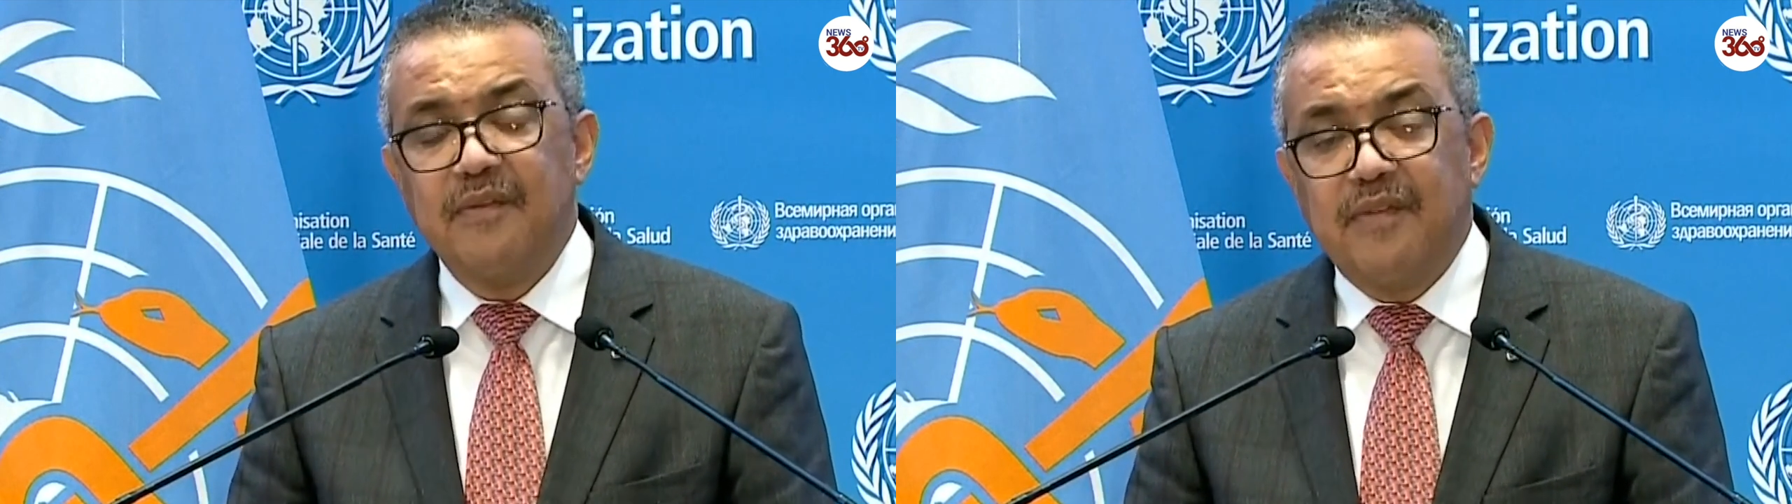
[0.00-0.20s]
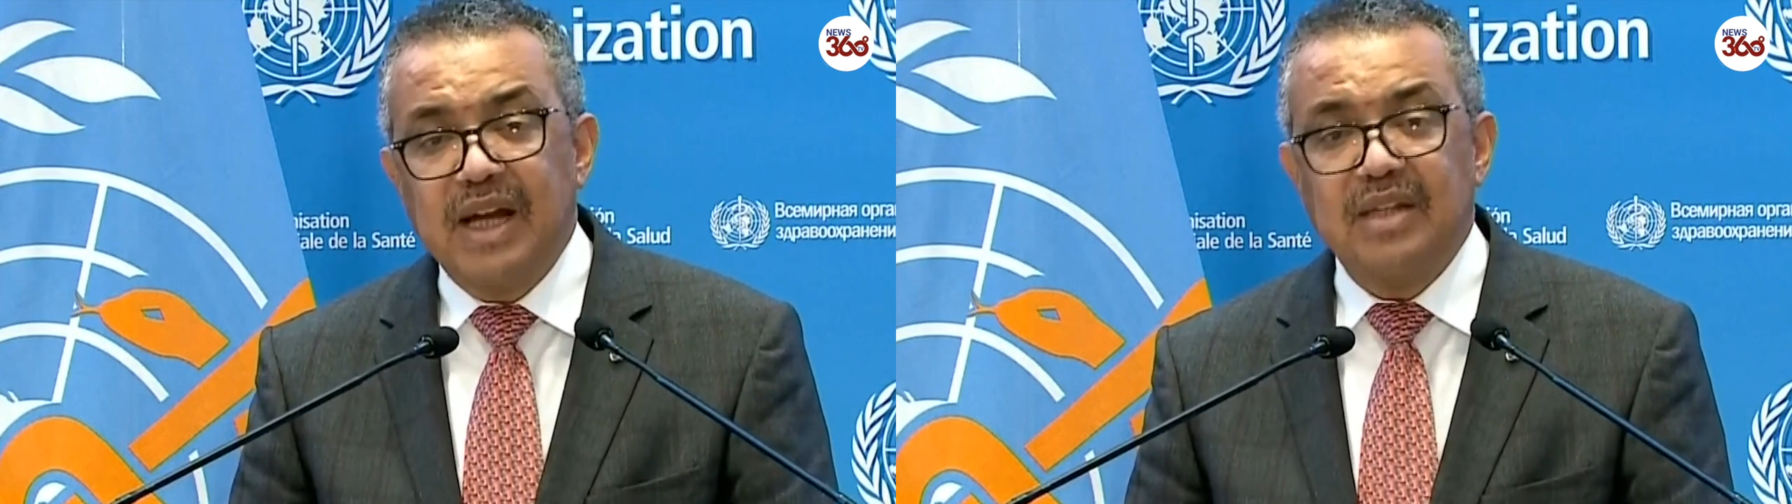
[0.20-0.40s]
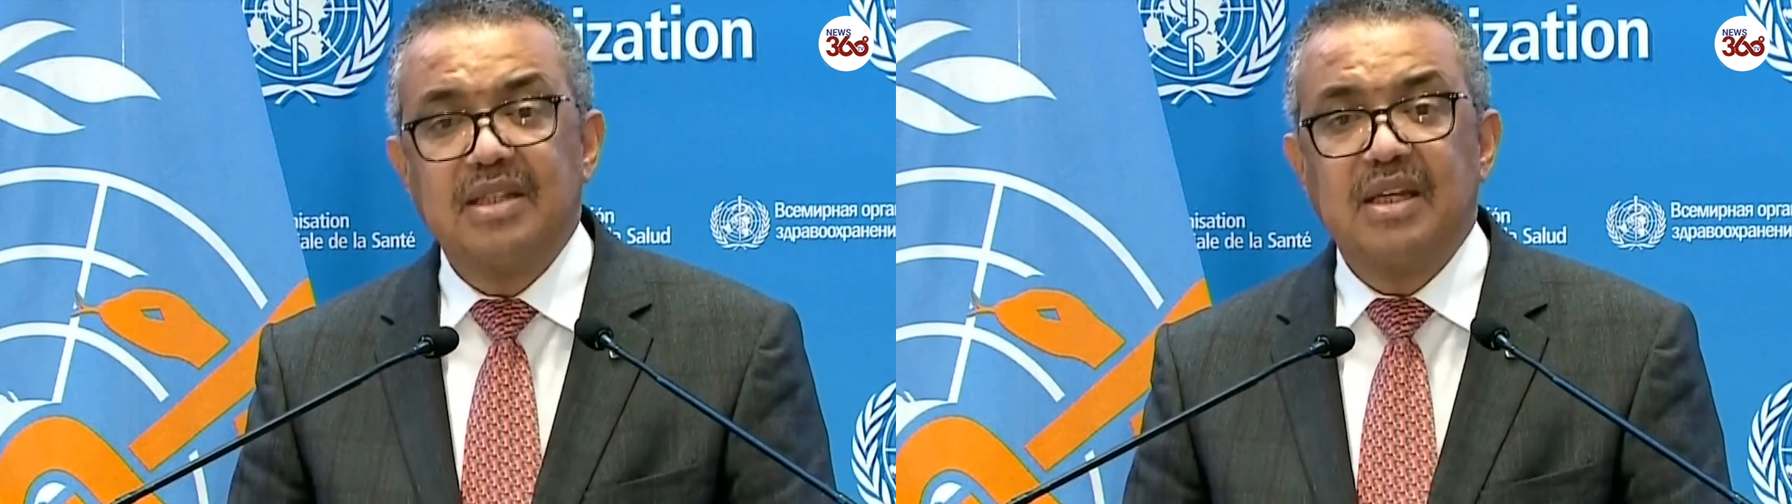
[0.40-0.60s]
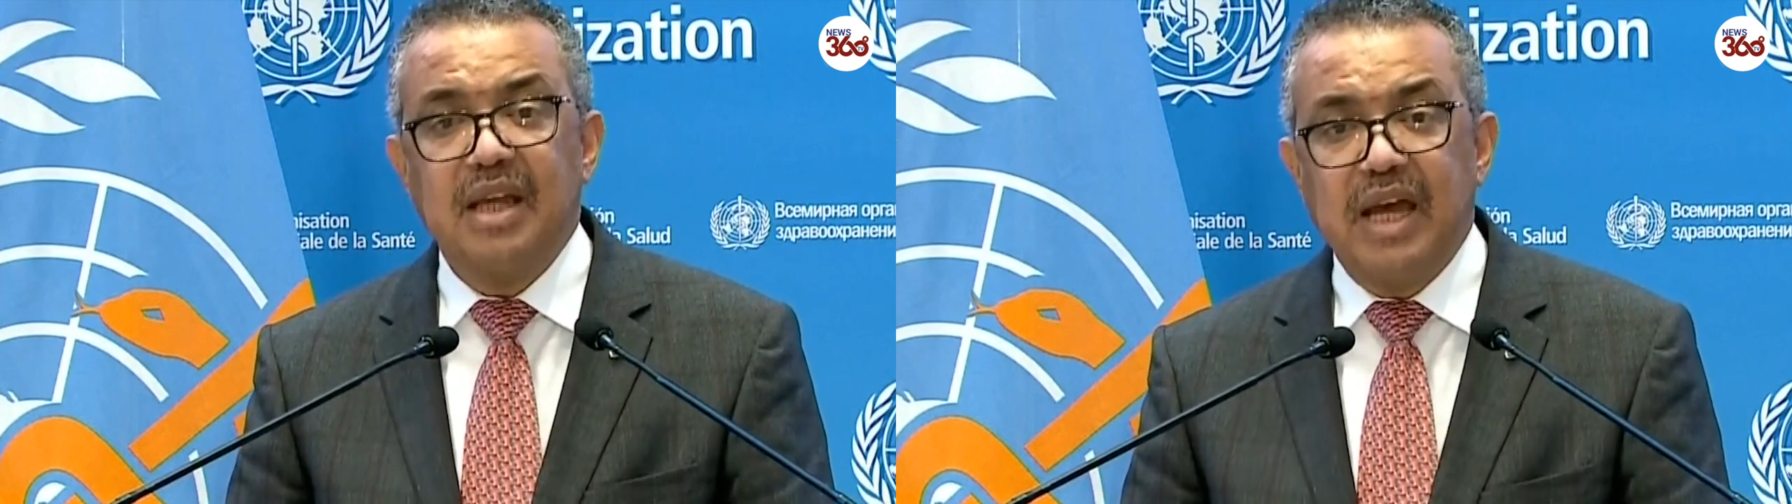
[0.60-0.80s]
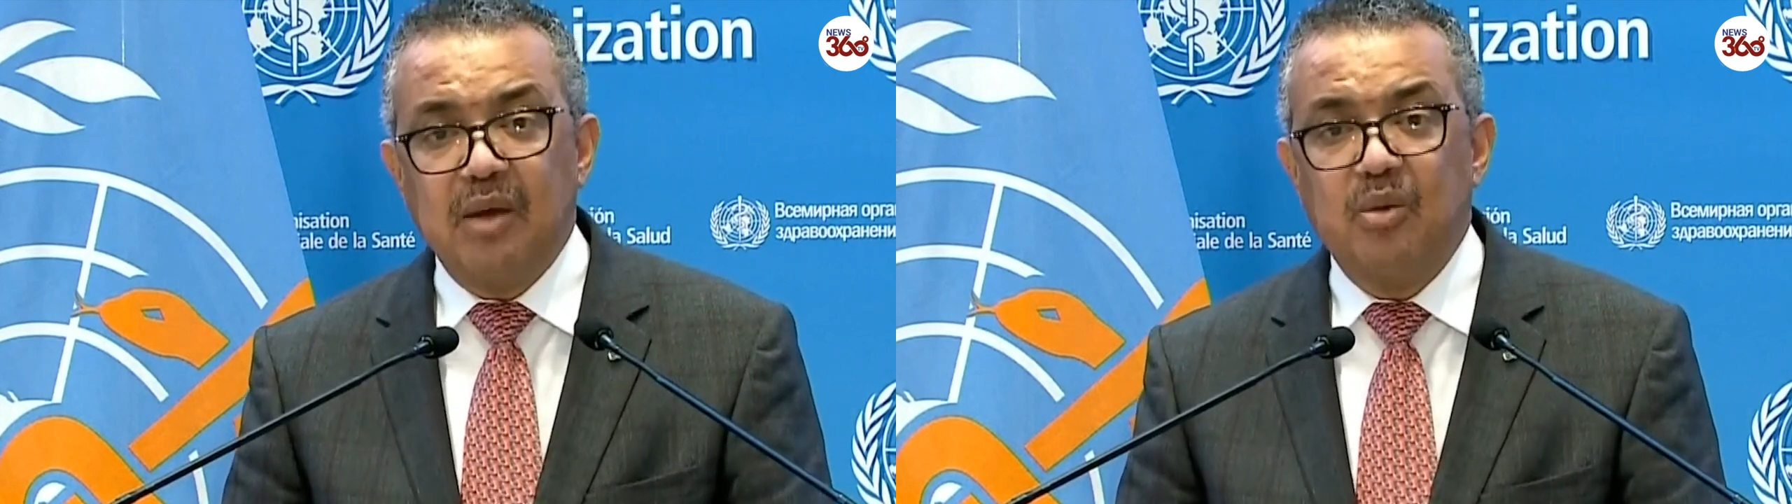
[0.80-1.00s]

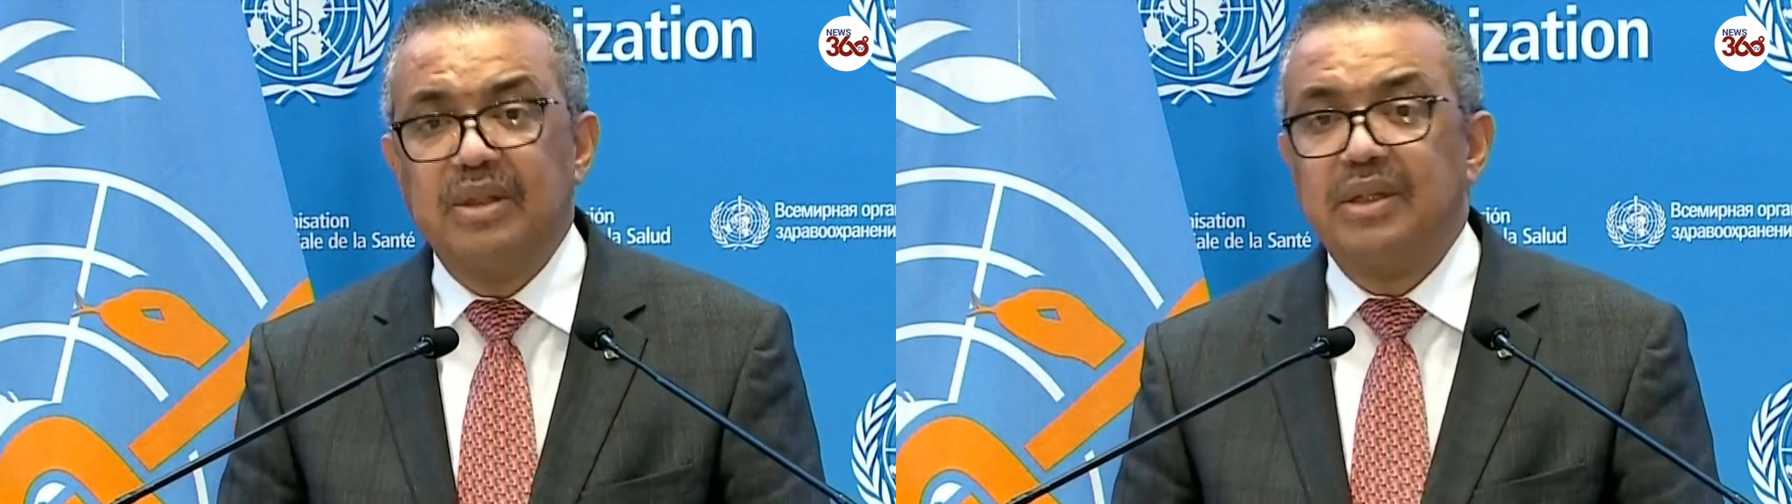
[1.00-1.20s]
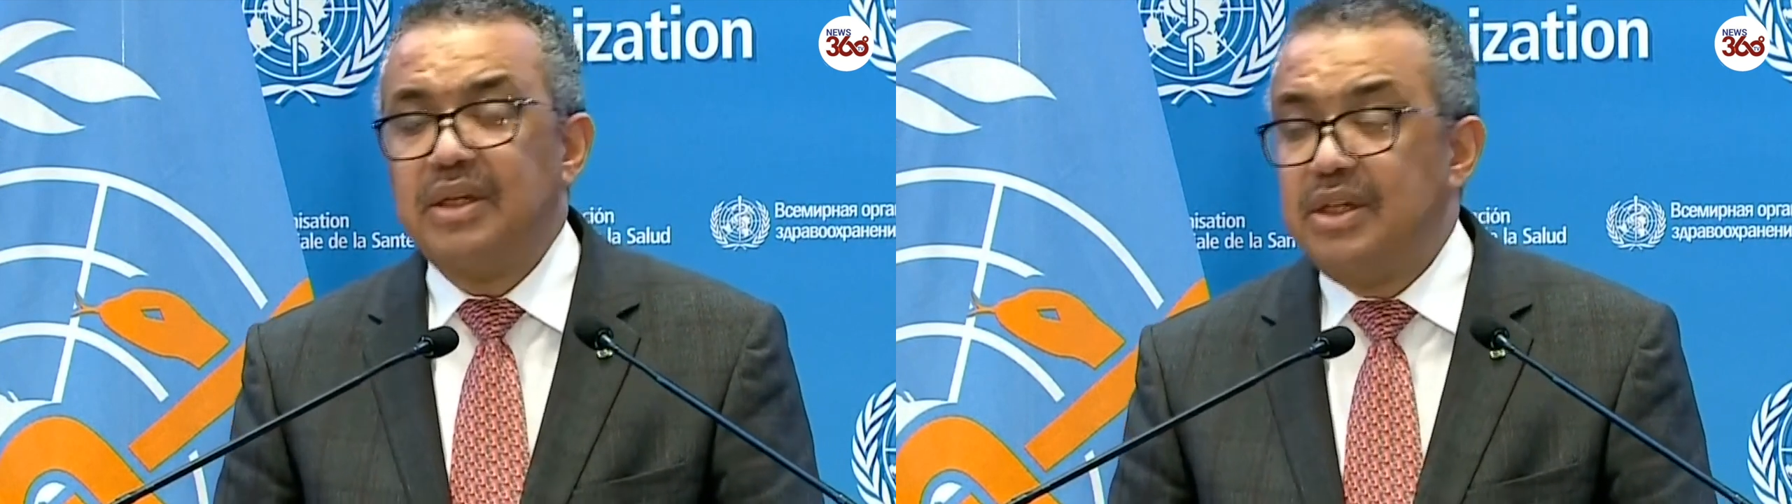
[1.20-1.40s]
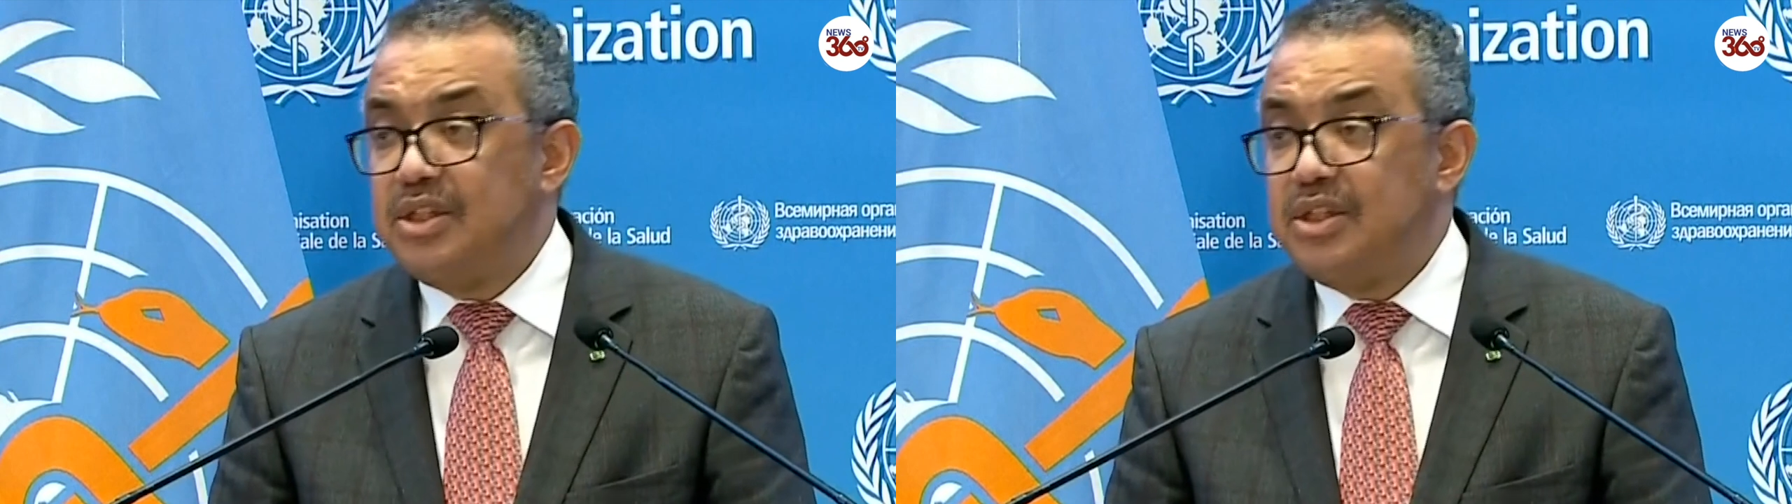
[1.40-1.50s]
vaccine equity